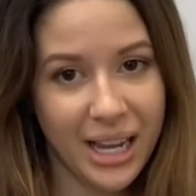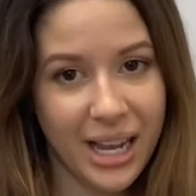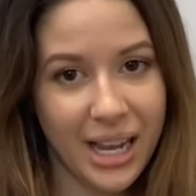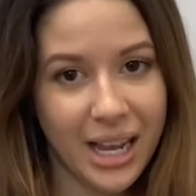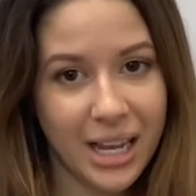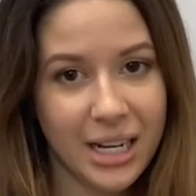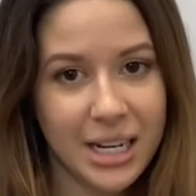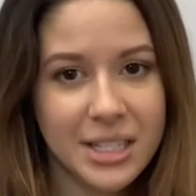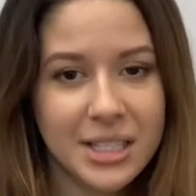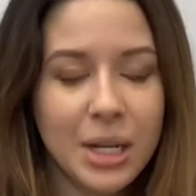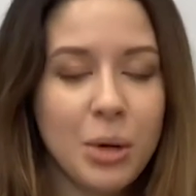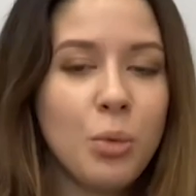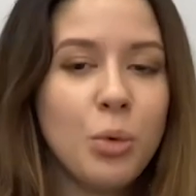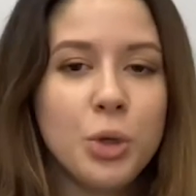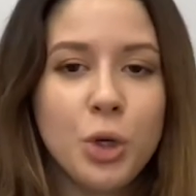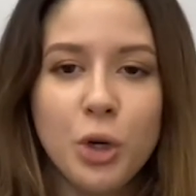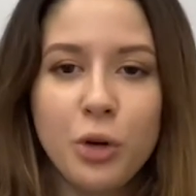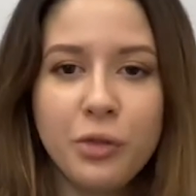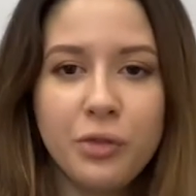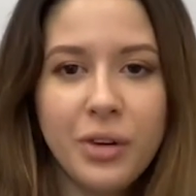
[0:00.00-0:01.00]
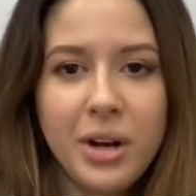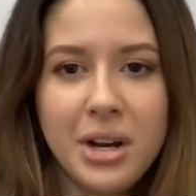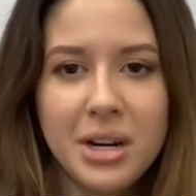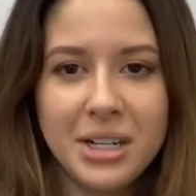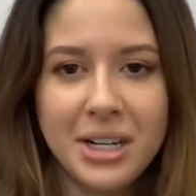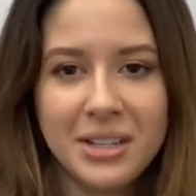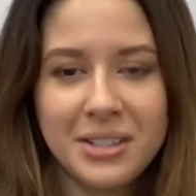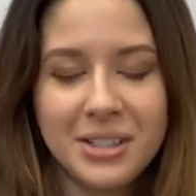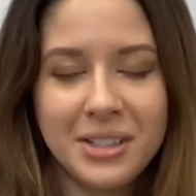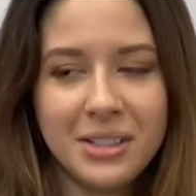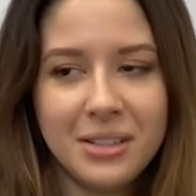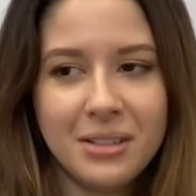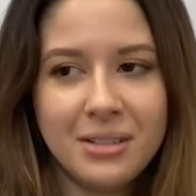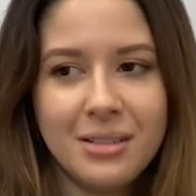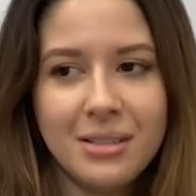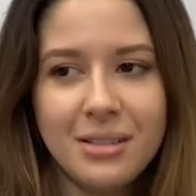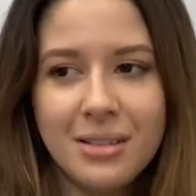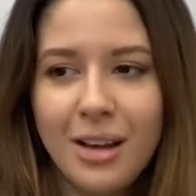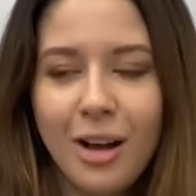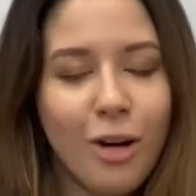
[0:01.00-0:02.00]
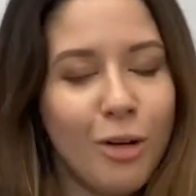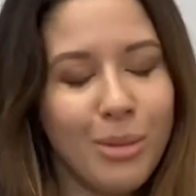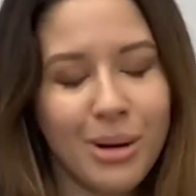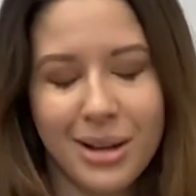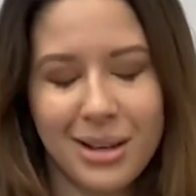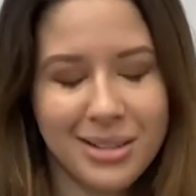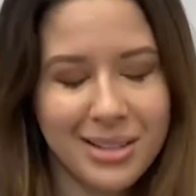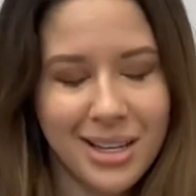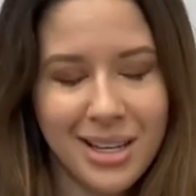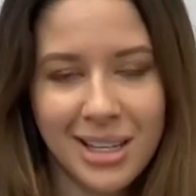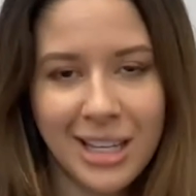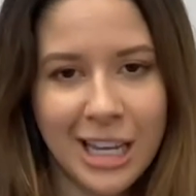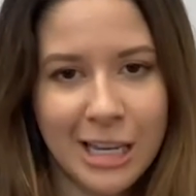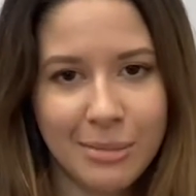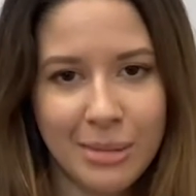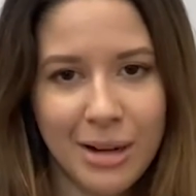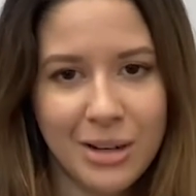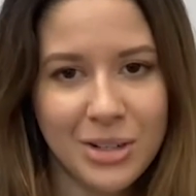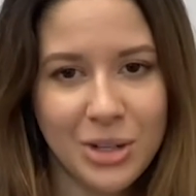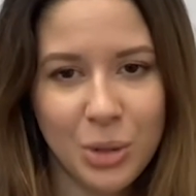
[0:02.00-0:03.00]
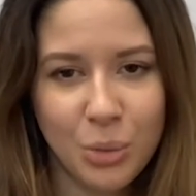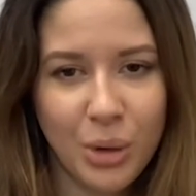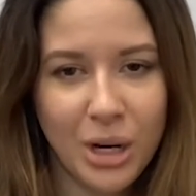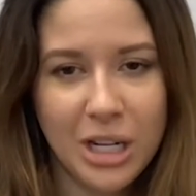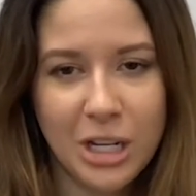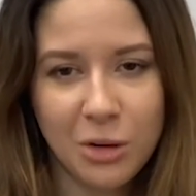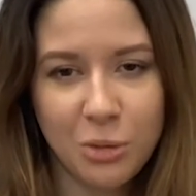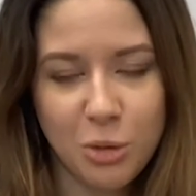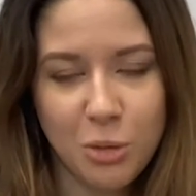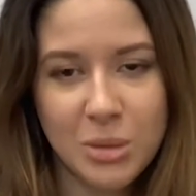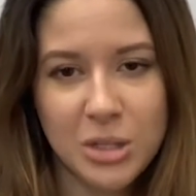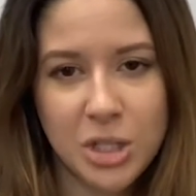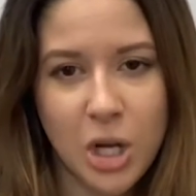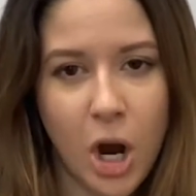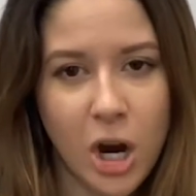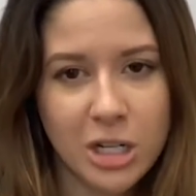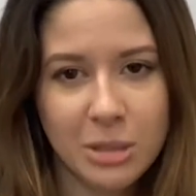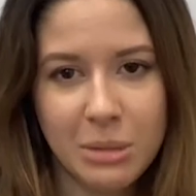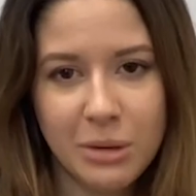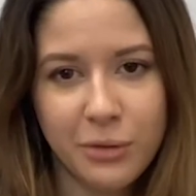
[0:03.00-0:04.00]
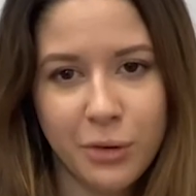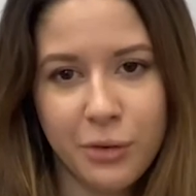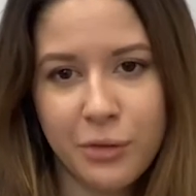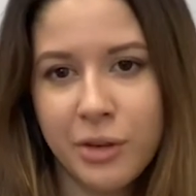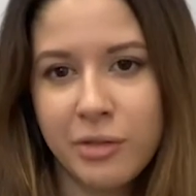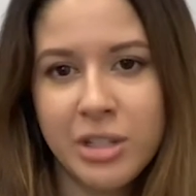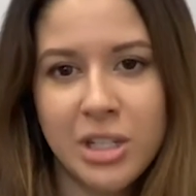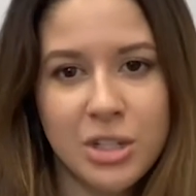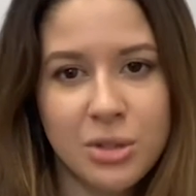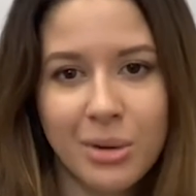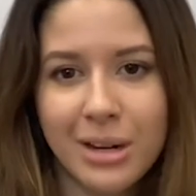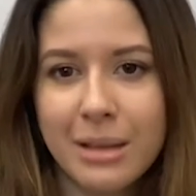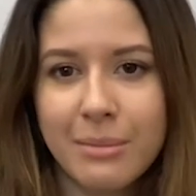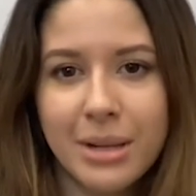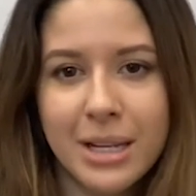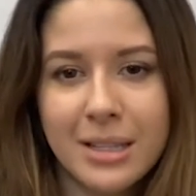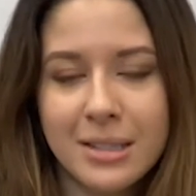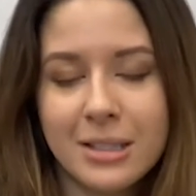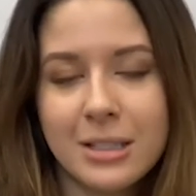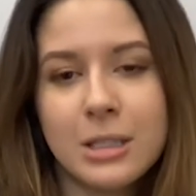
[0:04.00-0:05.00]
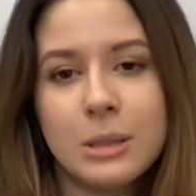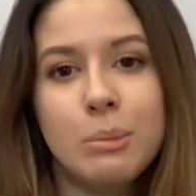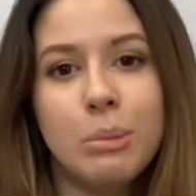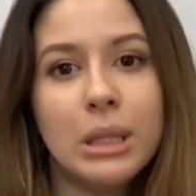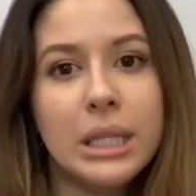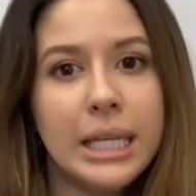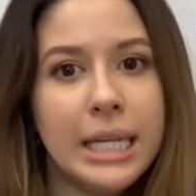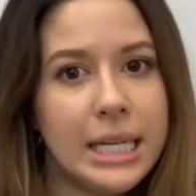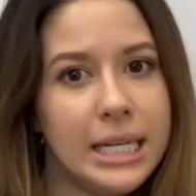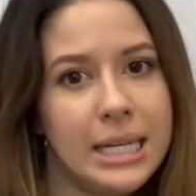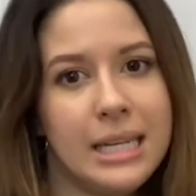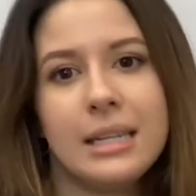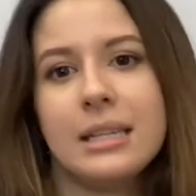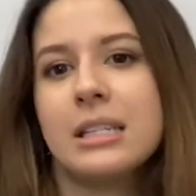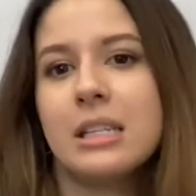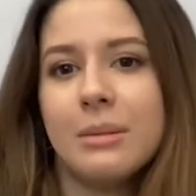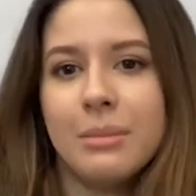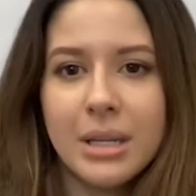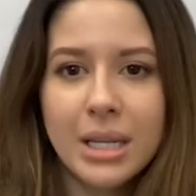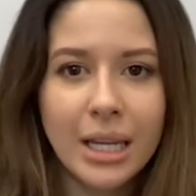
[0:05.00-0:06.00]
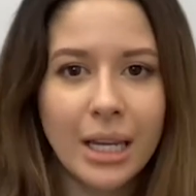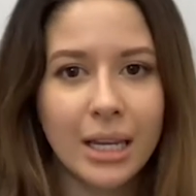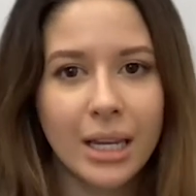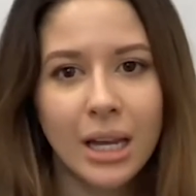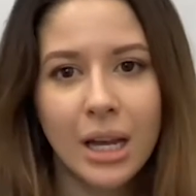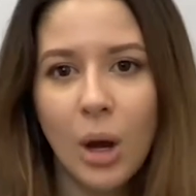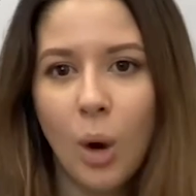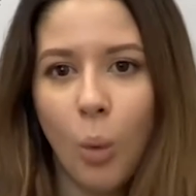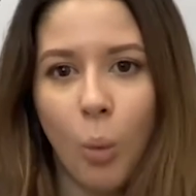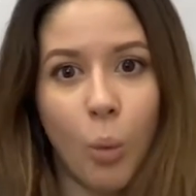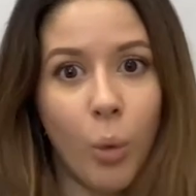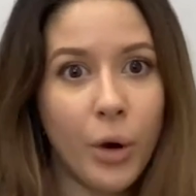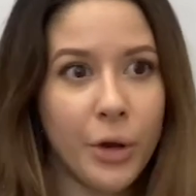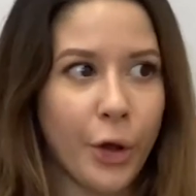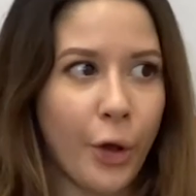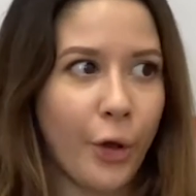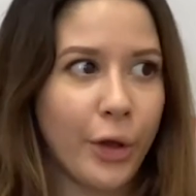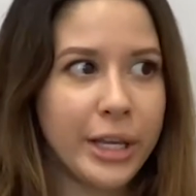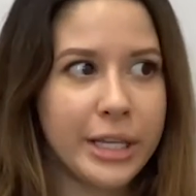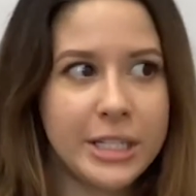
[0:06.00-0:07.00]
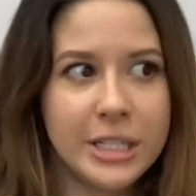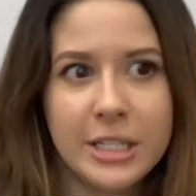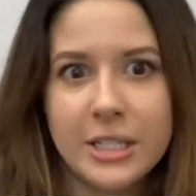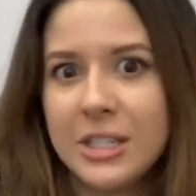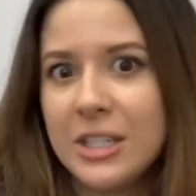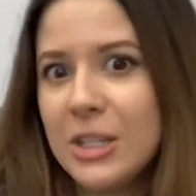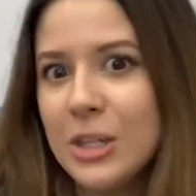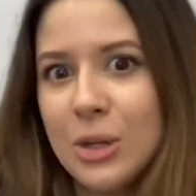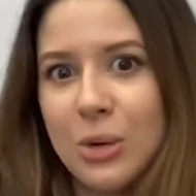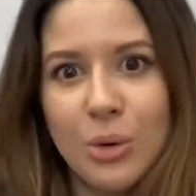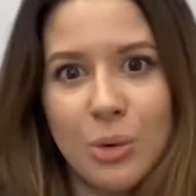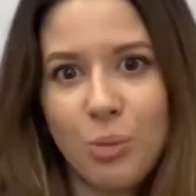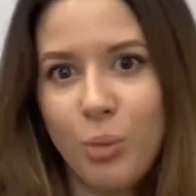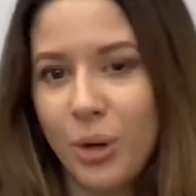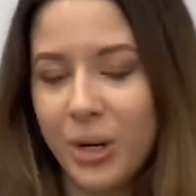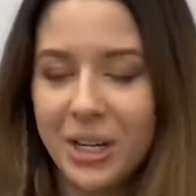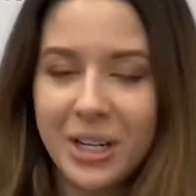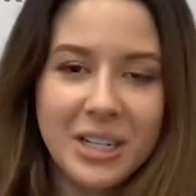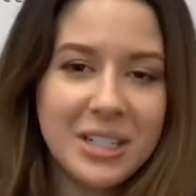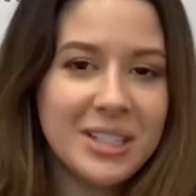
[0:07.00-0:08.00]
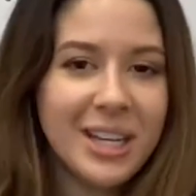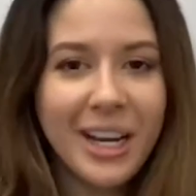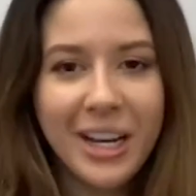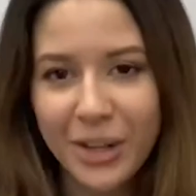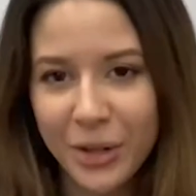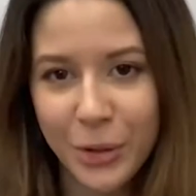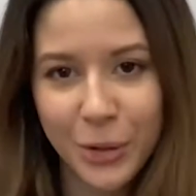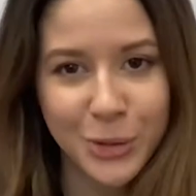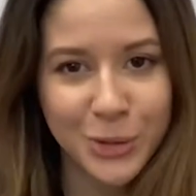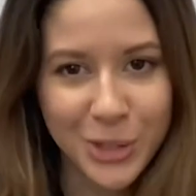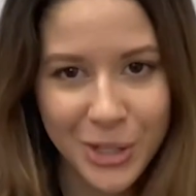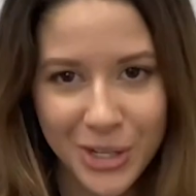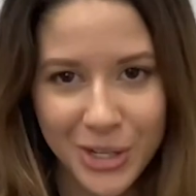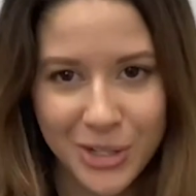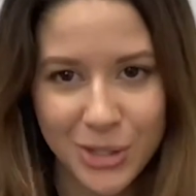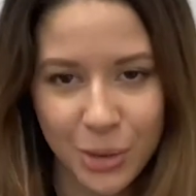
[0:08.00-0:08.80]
And he's like, well, you're fine. I said, no, because he came out into the waiting room and talked to me for 15, 20 minutes explaining to me what all he did to you and what it entailed.